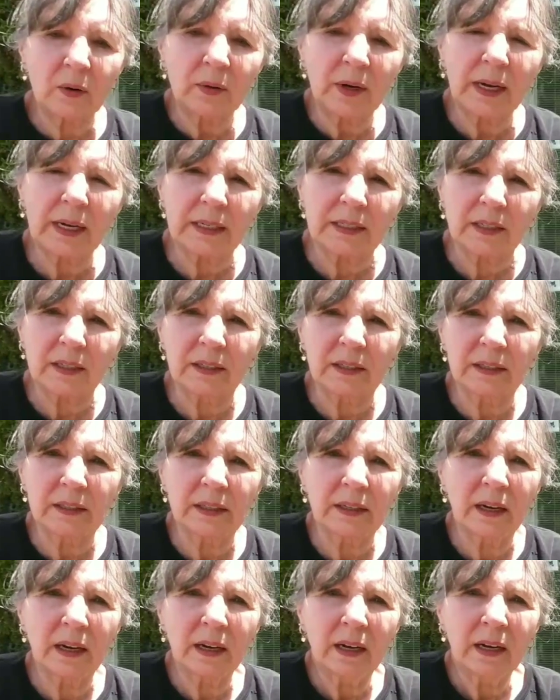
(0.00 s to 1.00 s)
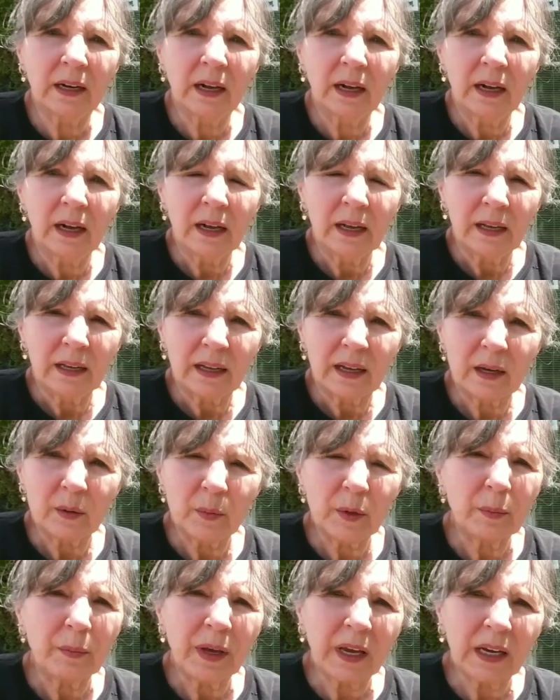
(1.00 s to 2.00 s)
All right, I'll
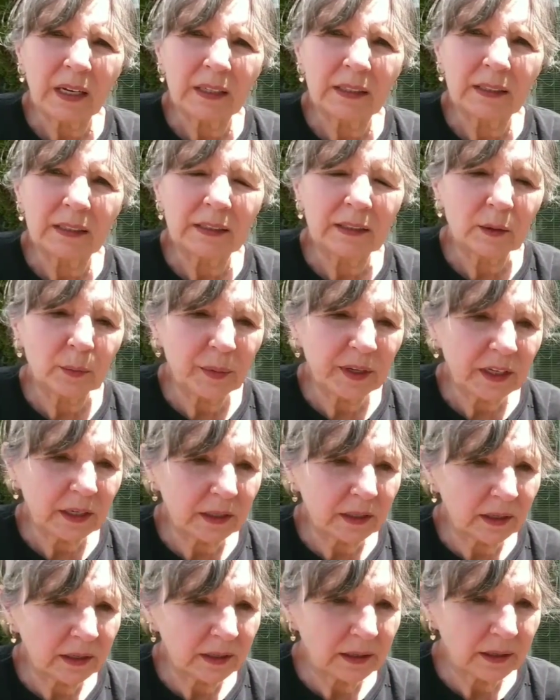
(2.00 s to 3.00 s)
be back in a little bit.